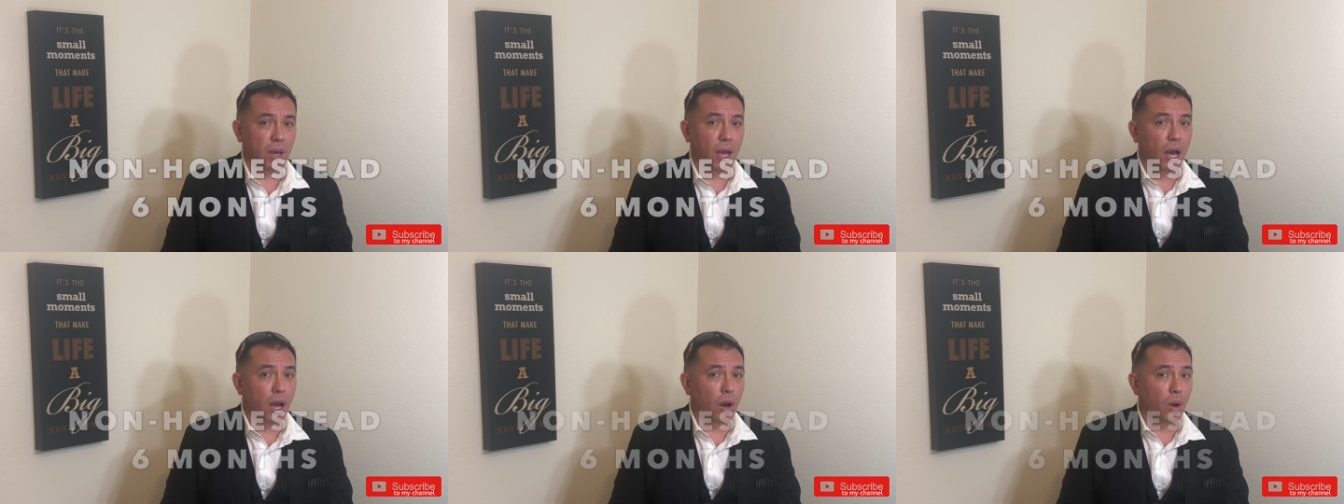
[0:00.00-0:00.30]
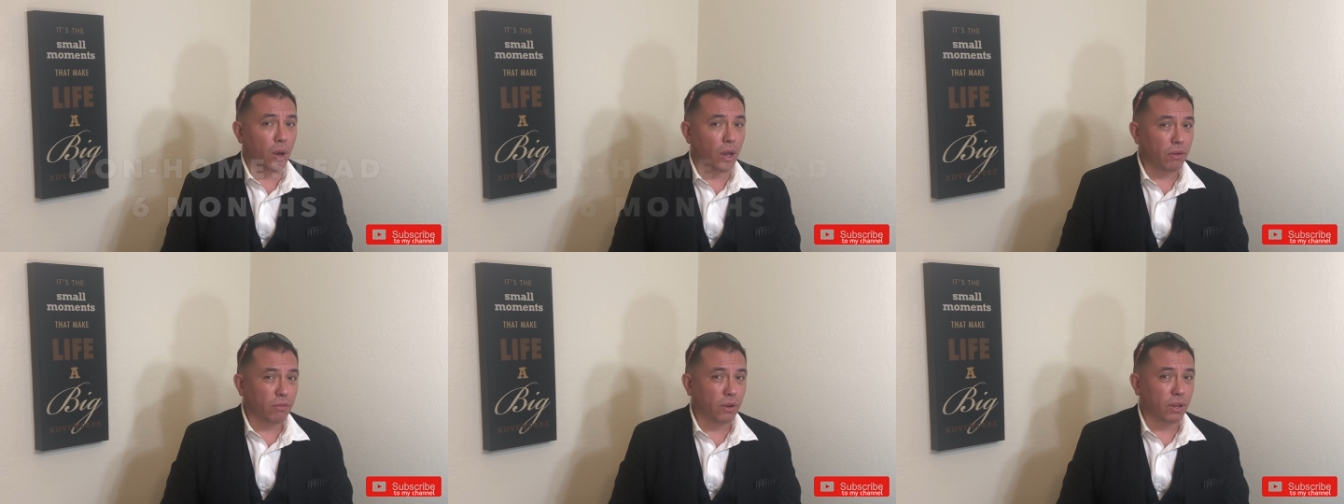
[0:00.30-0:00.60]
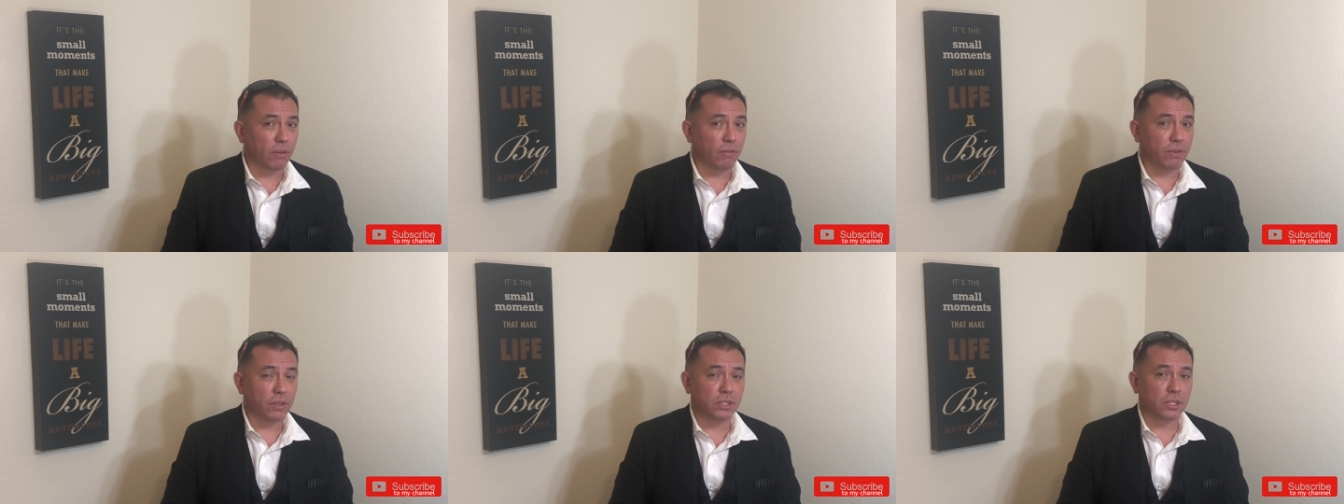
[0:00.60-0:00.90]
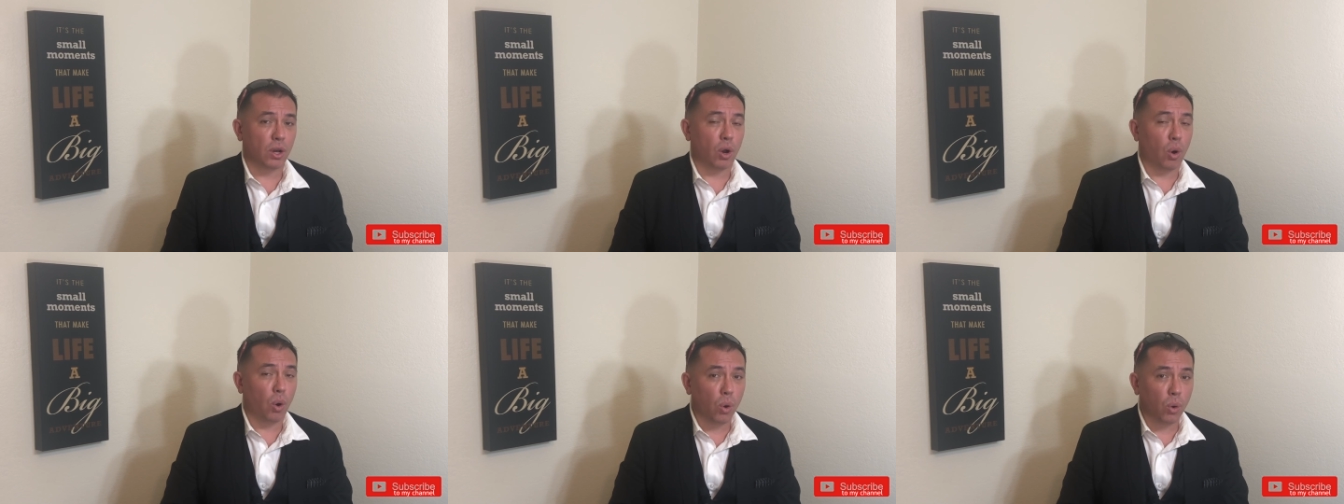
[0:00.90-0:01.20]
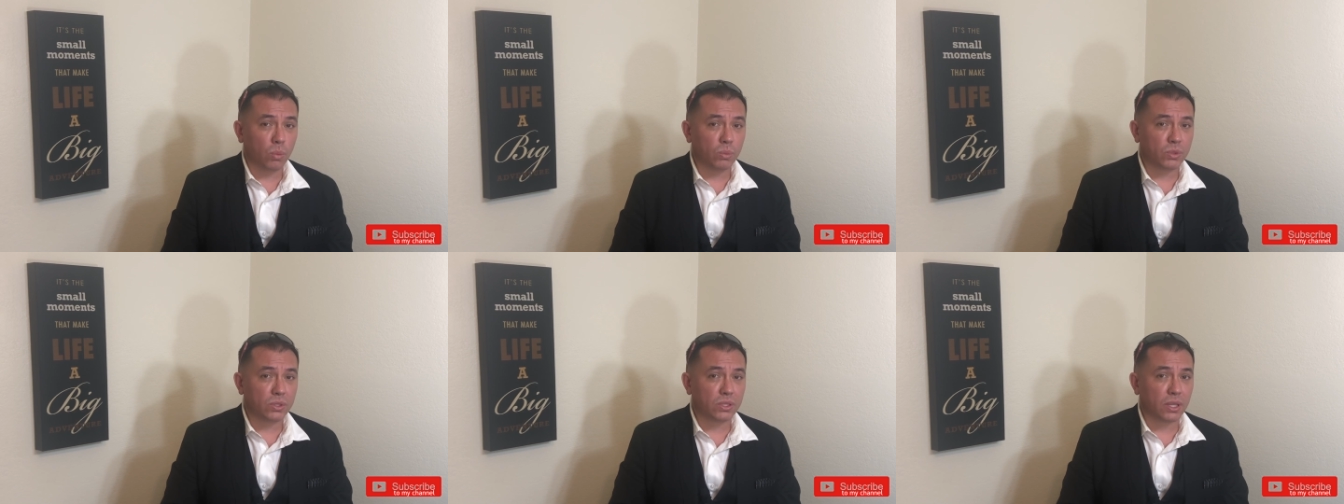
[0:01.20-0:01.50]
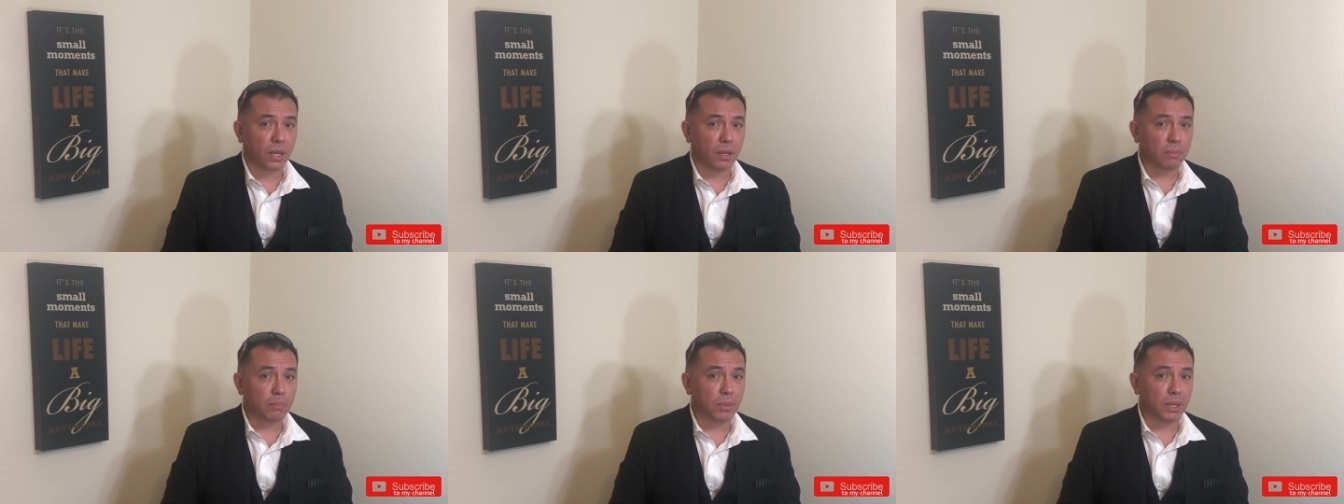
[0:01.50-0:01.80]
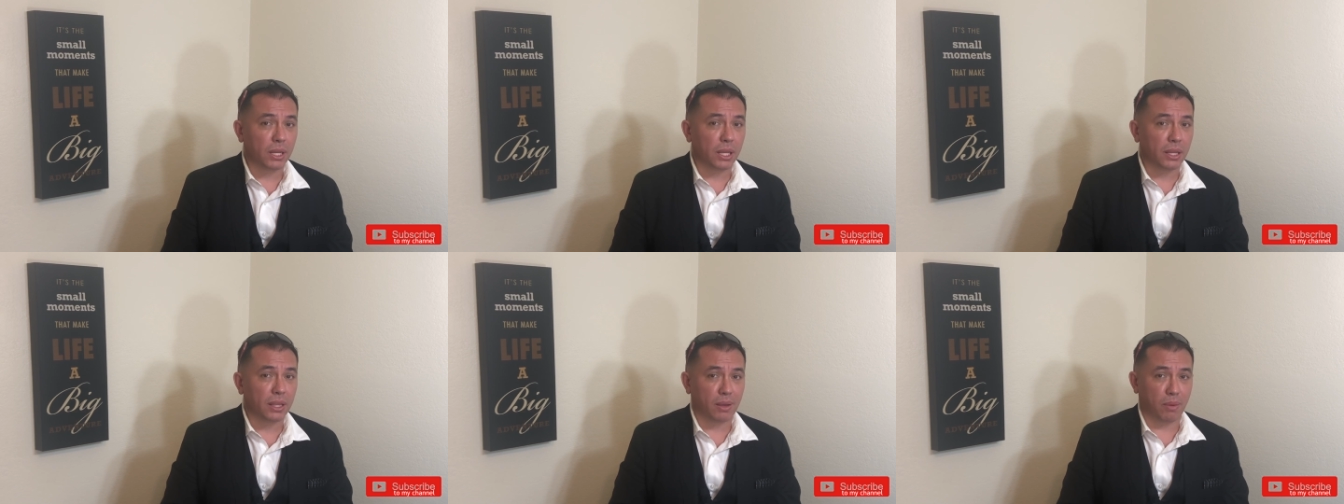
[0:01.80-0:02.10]
However, if it's a homestead,
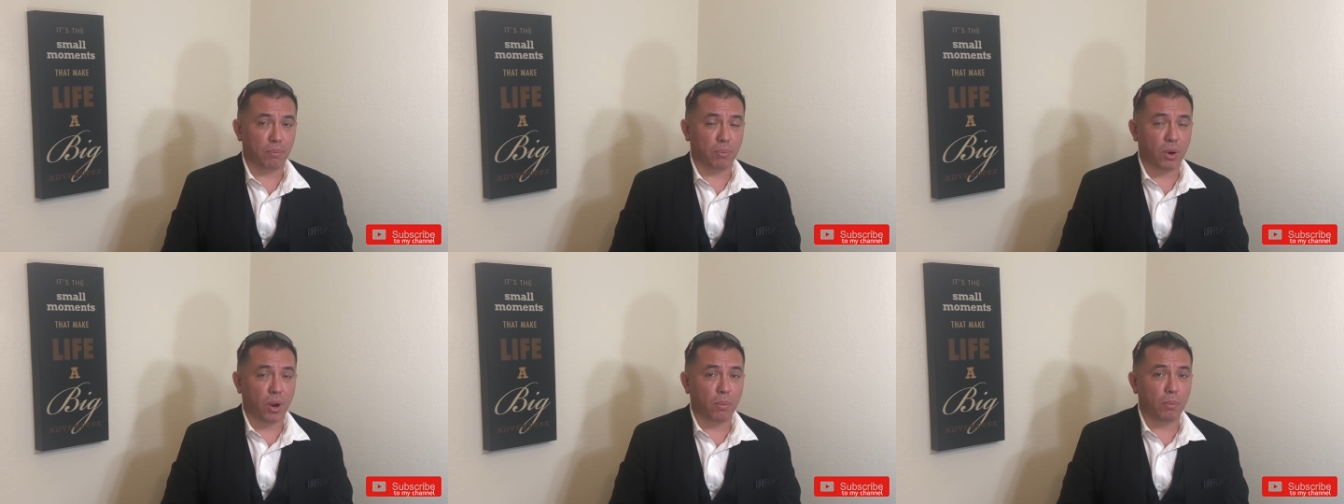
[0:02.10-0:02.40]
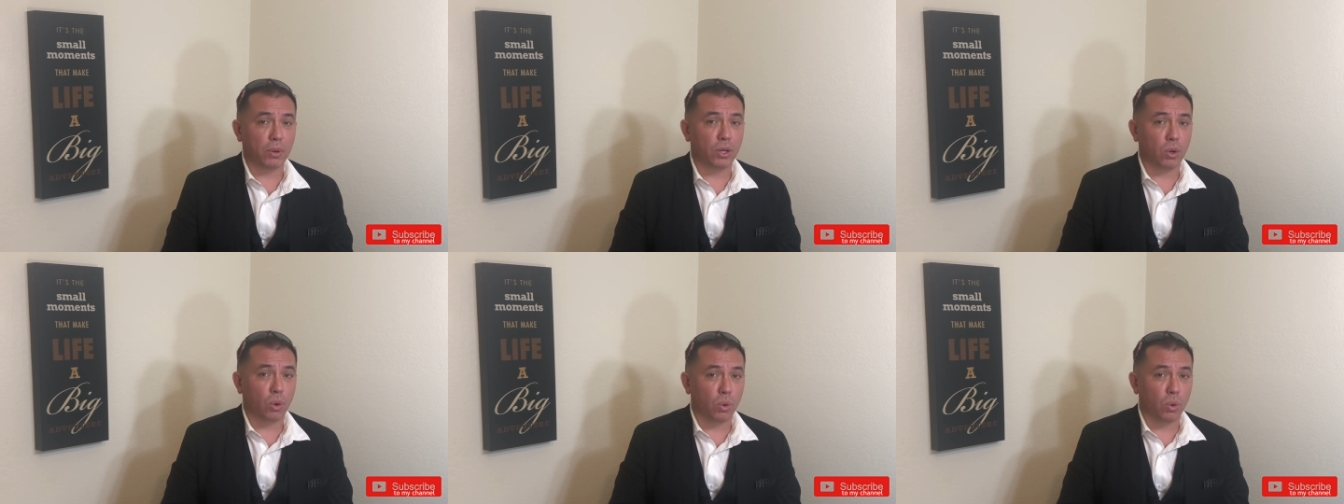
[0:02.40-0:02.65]
meaning that property